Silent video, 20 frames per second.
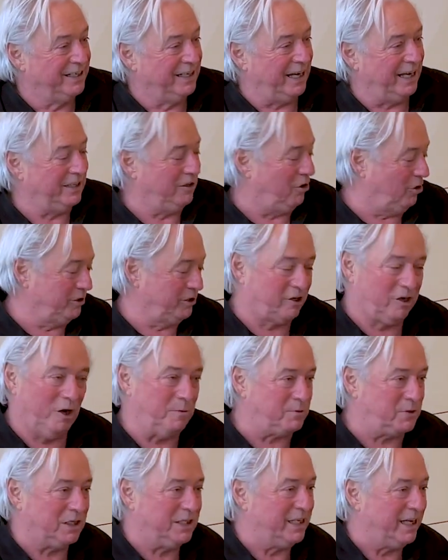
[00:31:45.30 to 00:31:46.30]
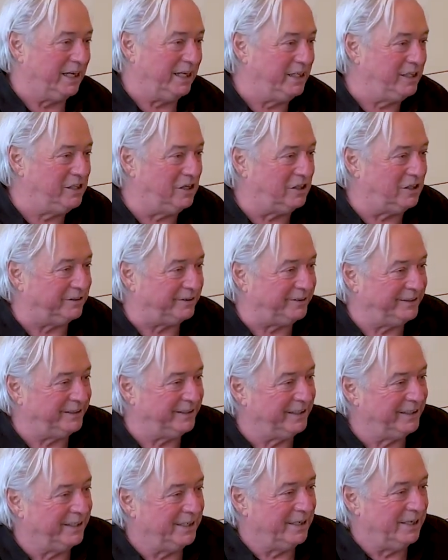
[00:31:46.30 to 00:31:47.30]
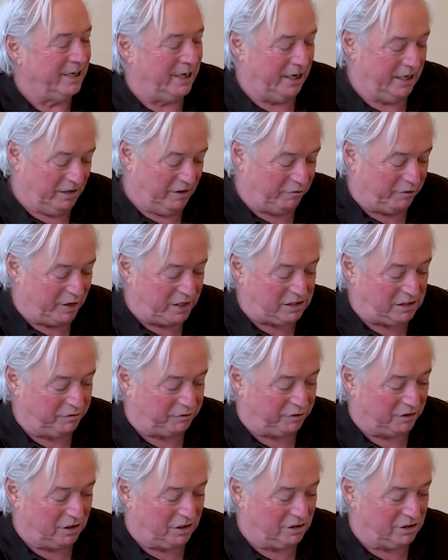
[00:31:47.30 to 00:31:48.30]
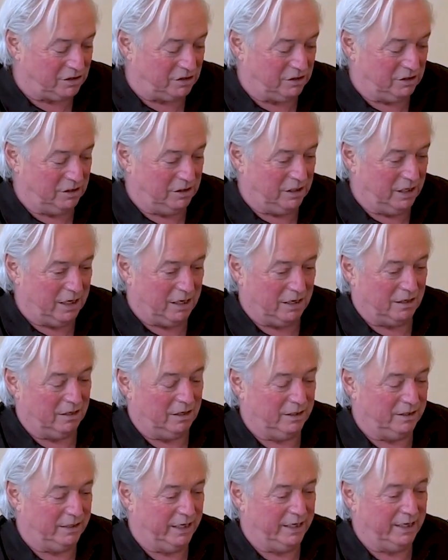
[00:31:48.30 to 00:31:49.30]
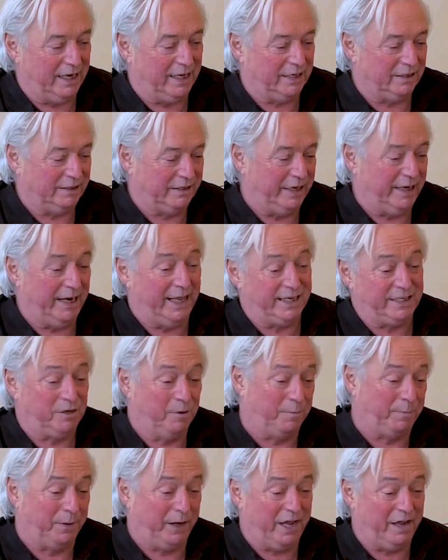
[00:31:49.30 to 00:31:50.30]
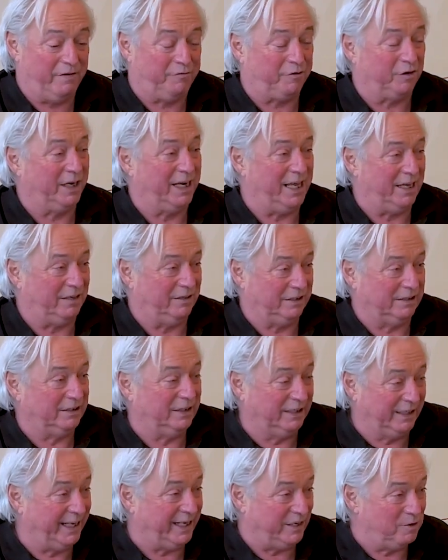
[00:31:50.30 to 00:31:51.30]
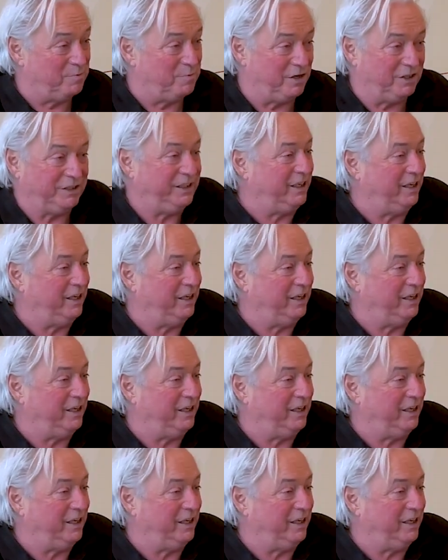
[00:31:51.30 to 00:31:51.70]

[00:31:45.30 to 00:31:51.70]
And all the clubs are nearly gone. And the festivals, they let you play for a little money